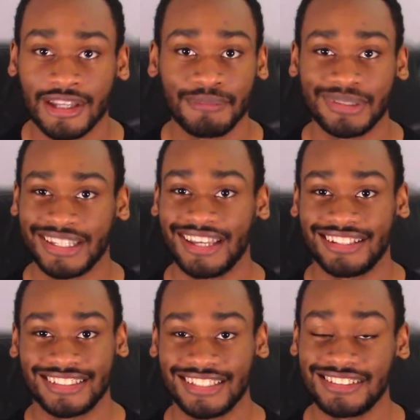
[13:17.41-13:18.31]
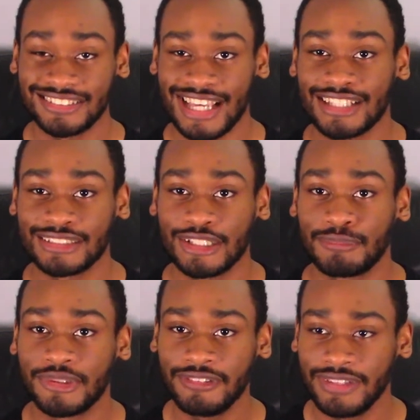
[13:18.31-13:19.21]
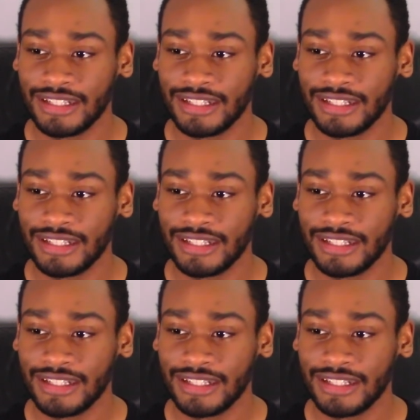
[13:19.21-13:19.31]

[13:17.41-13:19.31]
but yeah, this is a Zack Snyder movie,